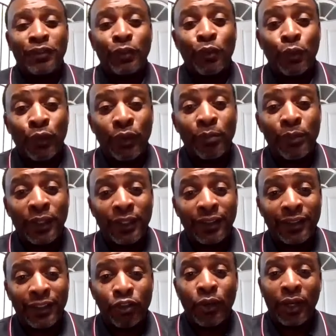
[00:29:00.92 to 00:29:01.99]
expensive
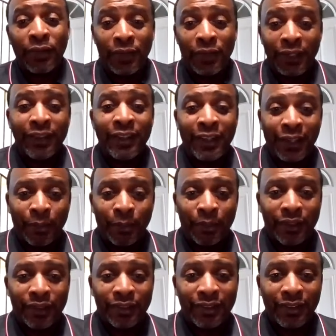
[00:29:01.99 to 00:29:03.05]
equipment that you have in the
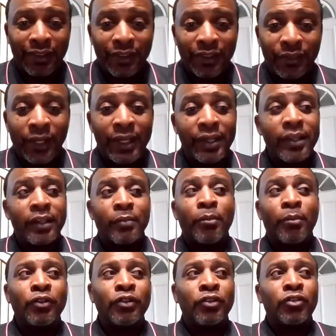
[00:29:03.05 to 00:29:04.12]
ambulance, right?
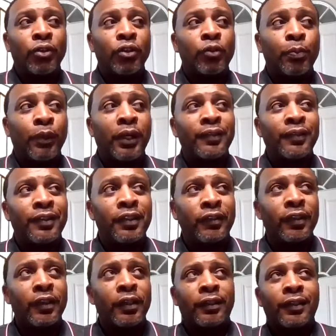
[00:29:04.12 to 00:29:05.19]
Most insurance
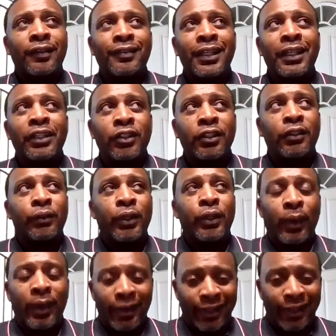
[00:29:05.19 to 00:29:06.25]
policies, the state's going
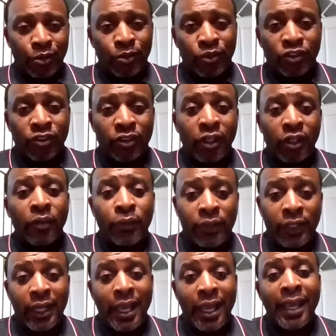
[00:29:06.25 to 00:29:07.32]
to require that you just
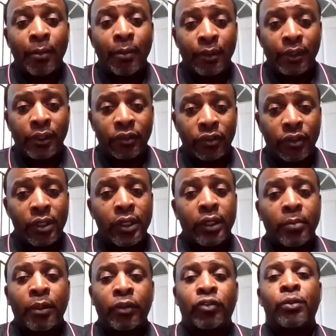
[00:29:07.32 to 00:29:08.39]
cover the ambulance.
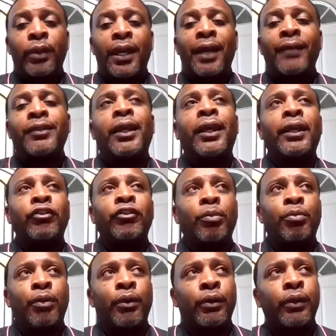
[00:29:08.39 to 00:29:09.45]
But you have to
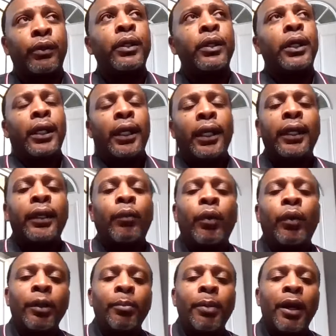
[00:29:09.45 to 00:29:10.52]
ask your broker,
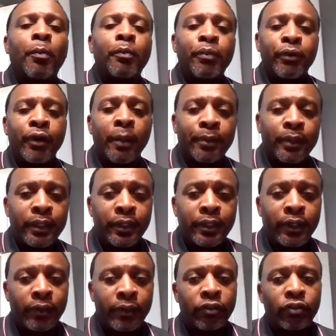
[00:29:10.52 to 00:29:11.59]
hey, what about
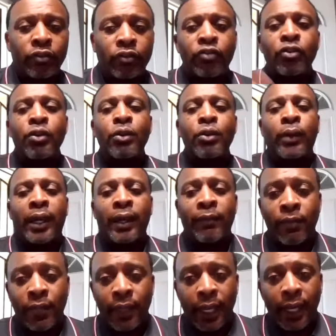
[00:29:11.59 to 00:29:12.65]
property coverage? Do you
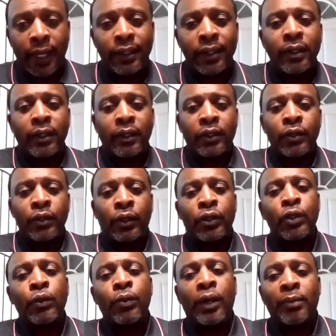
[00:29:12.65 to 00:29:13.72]
have that? You
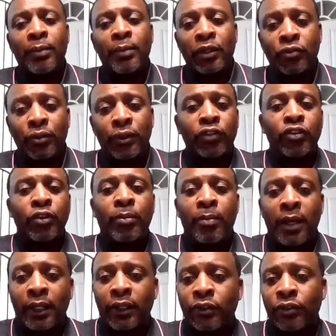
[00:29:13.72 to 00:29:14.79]
know, you want to make sure that
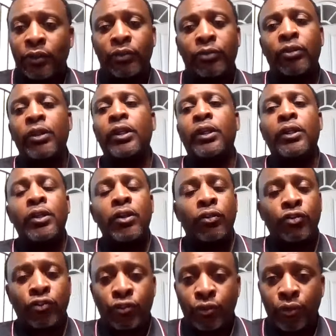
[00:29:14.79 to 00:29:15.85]
your monitors,
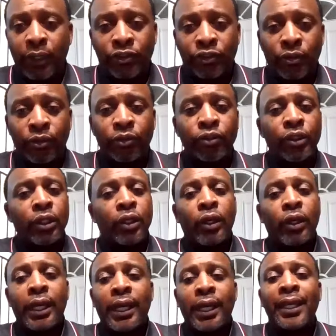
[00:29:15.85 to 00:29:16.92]
your stretchers,
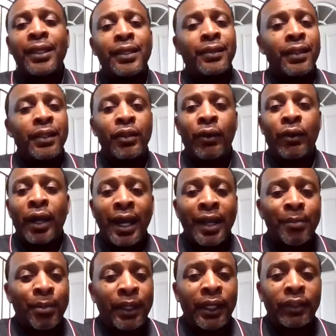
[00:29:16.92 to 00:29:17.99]
anything, your
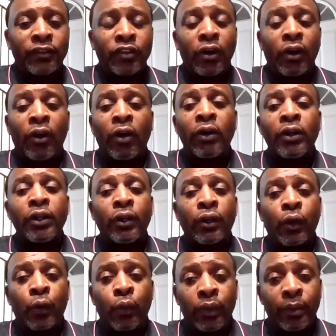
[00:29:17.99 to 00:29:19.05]
iPads, all
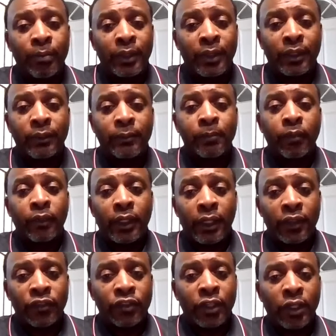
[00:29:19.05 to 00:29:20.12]
your equipment
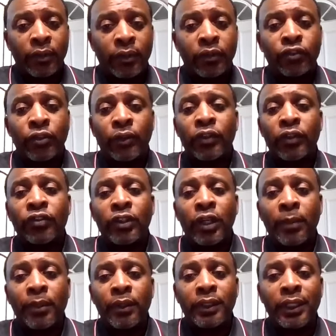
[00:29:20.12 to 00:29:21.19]
is covered. So
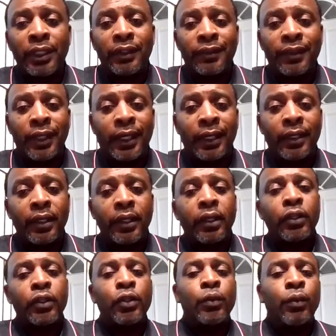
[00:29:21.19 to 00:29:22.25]
there's a couple of things that
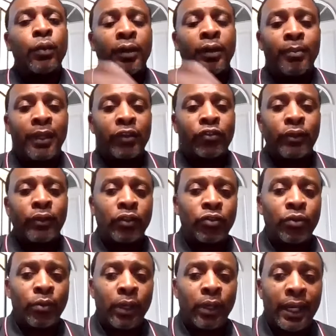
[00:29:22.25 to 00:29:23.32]
you want to make sure
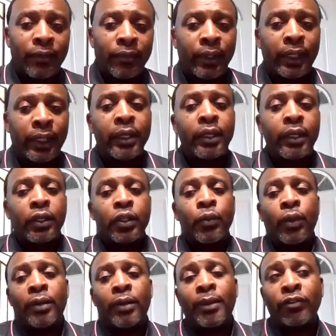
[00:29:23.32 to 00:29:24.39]
that you have, right?
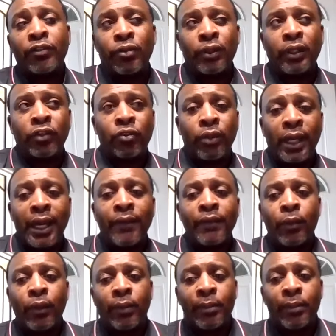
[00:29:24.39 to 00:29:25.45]
You want to make sure that you
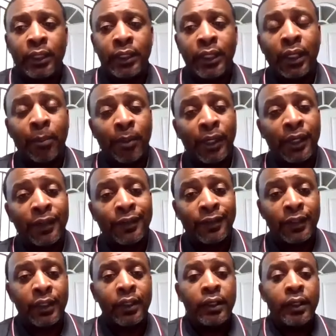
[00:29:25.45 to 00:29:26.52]
have the $1 million
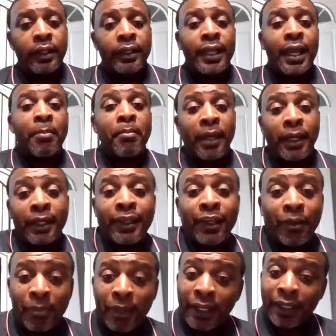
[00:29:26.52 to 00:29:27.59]
policy that
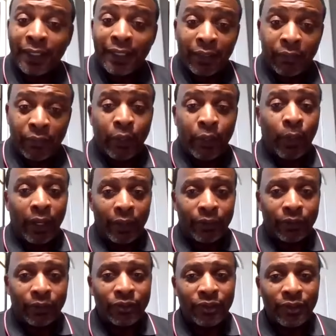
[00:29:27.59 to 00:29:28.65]
Medicare and Medicaid
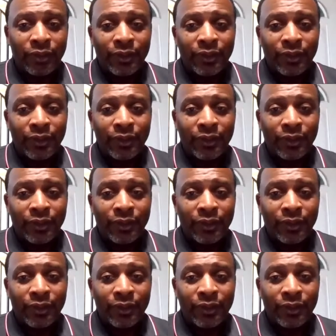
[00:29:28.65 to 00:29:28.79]
requires,